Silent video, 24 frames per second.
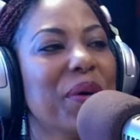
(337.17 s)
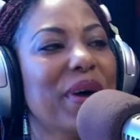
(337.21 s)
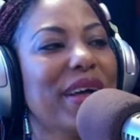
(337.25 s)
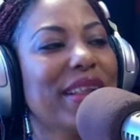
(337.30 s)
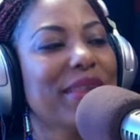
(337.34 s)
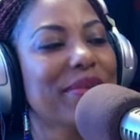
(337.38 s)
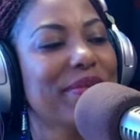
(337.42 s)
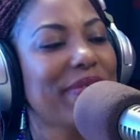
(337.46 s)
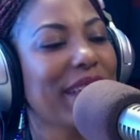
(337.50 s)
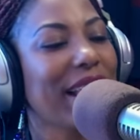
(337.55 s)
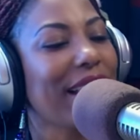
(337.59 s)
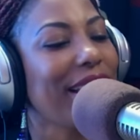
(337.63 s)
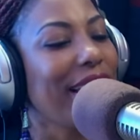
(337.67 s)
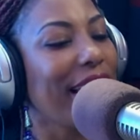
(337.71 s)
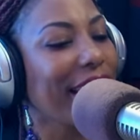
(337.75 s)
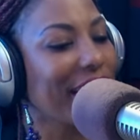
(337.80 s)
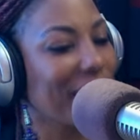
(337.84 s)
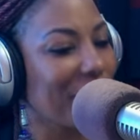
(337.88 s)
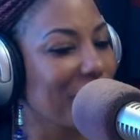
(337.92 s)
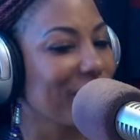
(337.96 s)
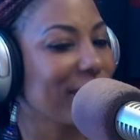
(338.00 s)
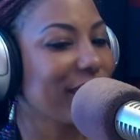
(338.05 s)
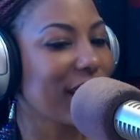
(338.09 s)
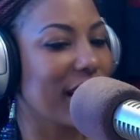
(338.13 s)
well, but
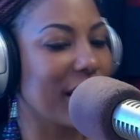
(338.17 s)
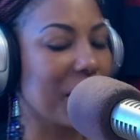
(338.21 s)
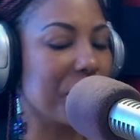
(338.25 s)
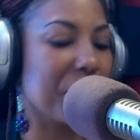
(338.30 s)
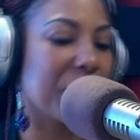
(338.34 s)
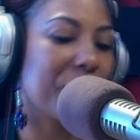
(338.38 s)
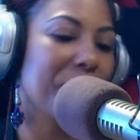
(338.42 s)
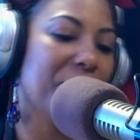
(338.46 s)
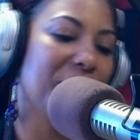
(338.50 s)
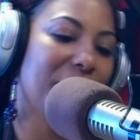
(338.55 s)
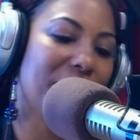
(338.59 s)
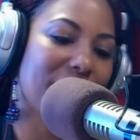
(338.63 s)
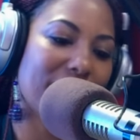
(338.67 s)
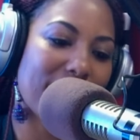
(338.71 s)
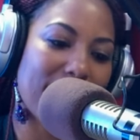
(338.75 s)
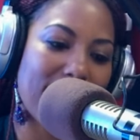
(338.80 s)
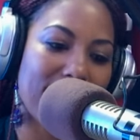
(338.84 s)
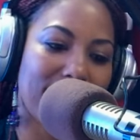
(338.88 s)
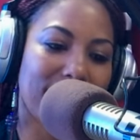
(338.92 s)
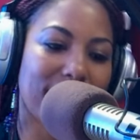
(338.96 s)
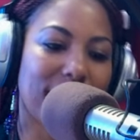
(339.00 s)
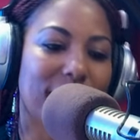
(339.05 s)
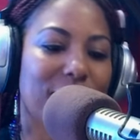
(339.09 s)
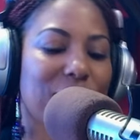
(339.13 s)
like you said, I mean, Miss
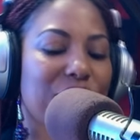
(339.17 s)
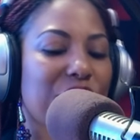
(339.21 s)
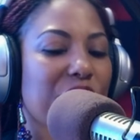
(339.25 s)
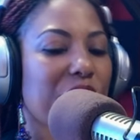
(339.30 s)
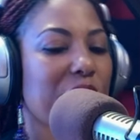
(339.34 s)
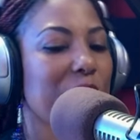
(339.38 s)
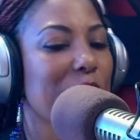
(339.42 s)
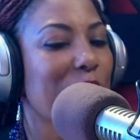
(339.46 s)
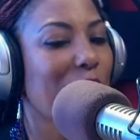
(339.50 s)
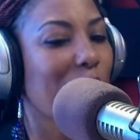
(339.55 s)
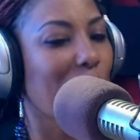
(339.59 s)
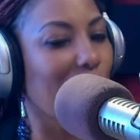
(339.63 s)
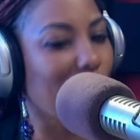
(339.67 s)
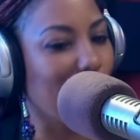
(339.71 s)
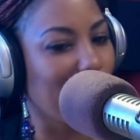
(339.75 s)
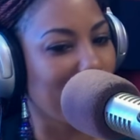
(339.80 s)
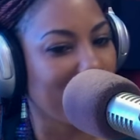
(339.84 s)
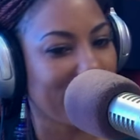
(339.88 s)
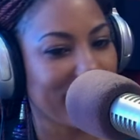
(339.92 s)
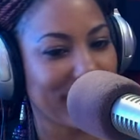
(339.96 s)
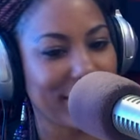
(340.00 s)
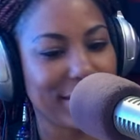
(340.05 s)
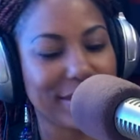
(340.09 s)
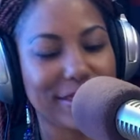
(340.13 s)
Uganda, it's very
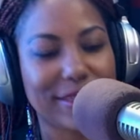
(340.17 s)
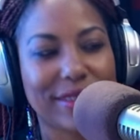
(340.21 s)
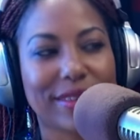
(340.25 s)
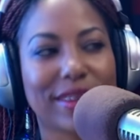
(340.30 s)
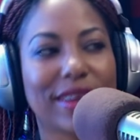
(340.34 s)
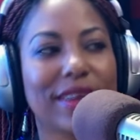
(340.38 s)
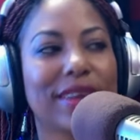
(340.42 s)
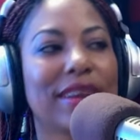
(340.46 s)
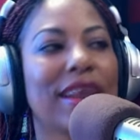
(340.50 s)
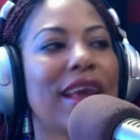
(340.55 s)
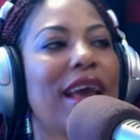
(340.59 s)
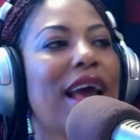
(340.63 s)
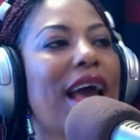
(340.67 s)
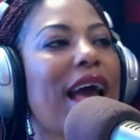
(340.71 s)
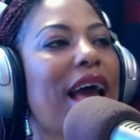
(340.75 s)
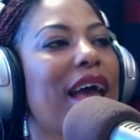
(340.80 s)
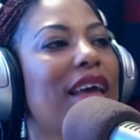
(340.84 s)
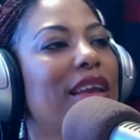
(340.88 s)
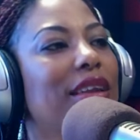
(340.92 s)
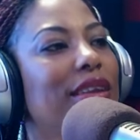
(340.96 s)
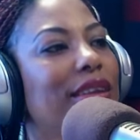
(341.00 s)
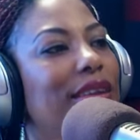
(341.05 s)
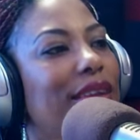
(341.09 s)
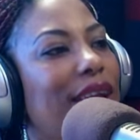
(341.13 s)
poised. Yeah. And
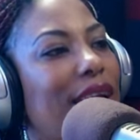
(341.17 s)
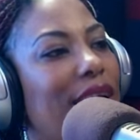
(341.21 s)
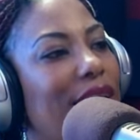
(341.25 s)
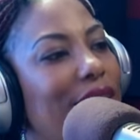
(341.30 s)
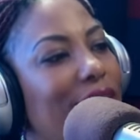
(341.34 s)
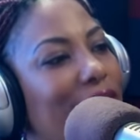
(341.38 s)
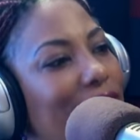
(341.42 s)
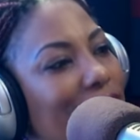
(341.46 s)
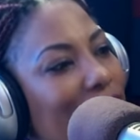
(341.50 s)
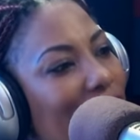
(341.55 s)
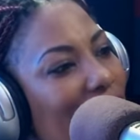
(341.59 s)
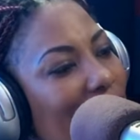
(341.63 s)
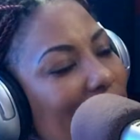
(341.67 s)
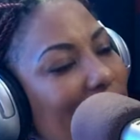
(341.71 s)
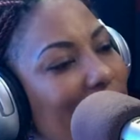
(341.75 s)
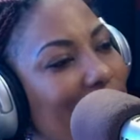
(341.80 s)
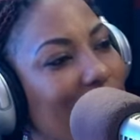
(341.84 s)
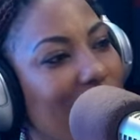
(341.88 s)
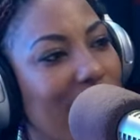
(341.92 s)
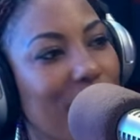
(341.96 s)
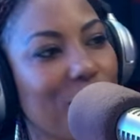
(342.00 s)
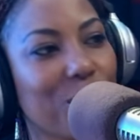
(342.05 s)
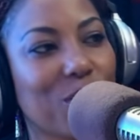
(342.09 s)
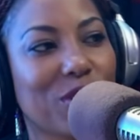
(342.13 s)
and, uh, and
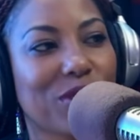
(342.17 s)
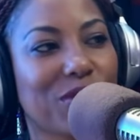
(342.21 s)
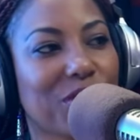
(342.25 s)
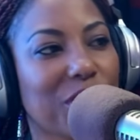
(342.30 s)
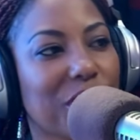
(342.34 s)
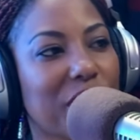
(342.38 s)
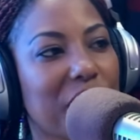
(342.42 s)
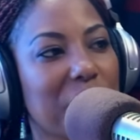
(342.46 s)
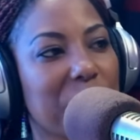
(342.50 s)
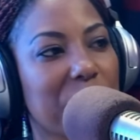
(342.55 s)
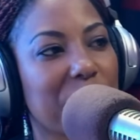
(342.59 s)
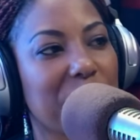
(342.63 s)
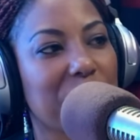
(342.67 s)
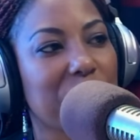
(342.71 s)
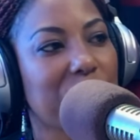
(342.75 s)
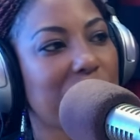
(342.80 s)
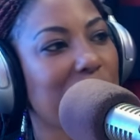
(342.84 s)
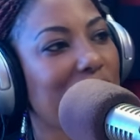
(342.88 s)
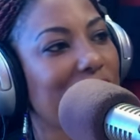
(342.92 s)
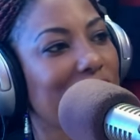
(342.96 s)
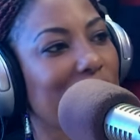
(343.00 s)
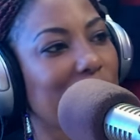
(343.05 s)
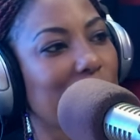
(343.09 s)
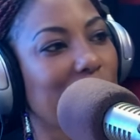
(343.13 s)
then we're talking Big
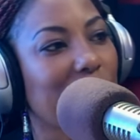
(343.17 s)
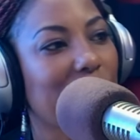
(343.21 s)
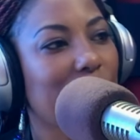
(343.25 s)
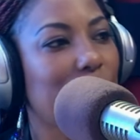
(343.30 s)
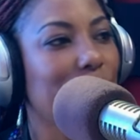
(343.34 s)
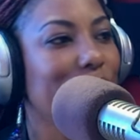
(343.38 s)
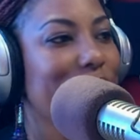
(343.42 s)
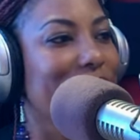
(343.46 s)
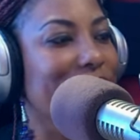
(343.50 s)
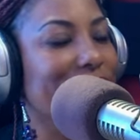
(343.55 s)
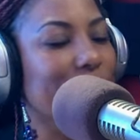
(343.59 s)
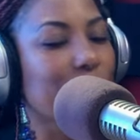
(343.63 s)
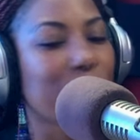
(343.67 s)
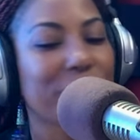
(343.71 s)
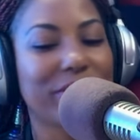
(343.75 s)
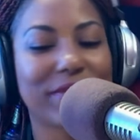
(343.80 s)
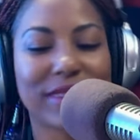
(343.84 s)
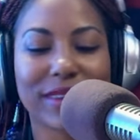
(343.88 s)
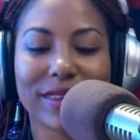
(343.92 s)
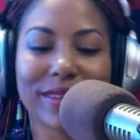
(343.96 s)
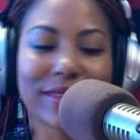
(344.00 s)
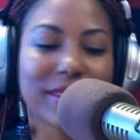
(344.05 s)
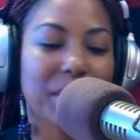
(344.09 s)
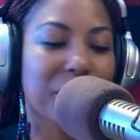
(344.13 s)
Brother, where yes. we've
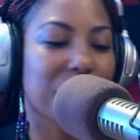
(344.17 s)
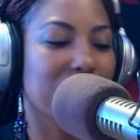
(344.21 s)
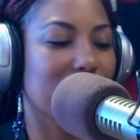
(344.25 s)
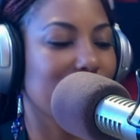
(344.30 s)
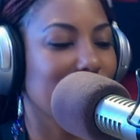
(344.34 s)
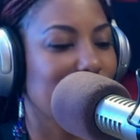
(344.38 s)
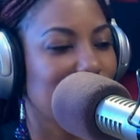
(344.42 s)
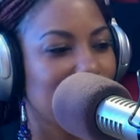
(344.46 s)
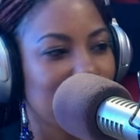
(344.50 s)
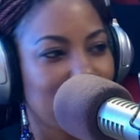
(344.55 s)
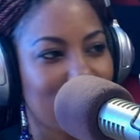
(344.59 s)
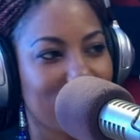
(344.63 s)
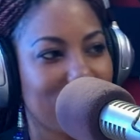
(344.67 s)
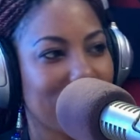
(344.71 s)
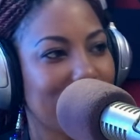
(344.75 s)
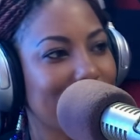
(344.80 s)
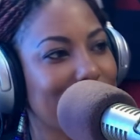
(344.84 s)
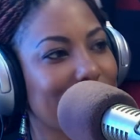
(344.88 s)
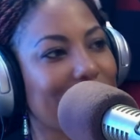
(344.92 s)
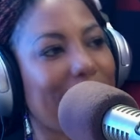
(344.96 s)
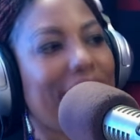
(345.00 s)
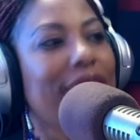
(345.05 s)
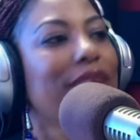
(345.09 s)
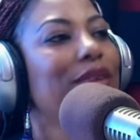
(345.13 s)
seen some of the juiciest
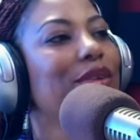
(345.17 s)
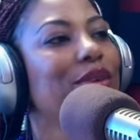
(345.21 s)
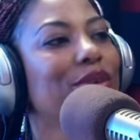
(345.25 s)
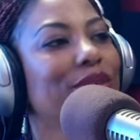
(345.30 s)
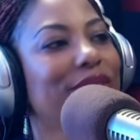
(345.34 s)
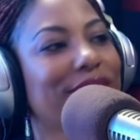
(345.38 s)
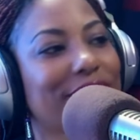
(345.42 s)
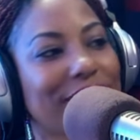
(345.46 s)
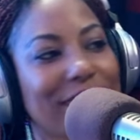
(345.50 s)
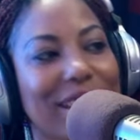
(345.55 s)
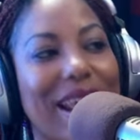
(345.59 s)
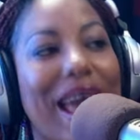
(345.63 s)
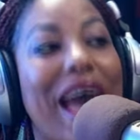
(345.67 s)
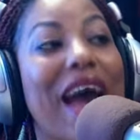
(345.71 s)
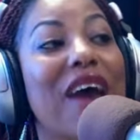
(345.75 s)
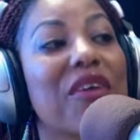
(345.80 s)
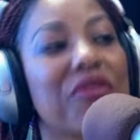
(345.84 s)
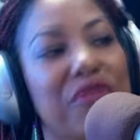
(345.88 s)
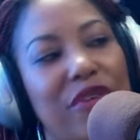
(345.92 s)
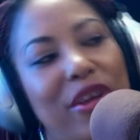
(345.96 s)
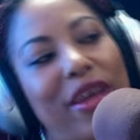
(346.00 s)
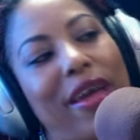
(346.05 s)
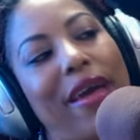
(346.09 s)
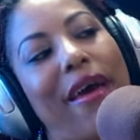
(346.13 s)
scandals oh, in
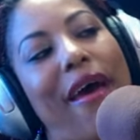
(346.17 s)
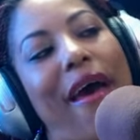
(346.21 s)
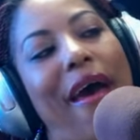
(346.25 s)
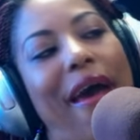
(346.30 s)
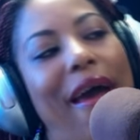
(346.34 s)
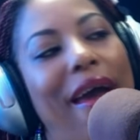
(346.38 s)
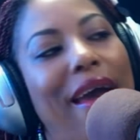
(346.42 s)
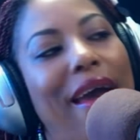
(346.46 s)
Africa.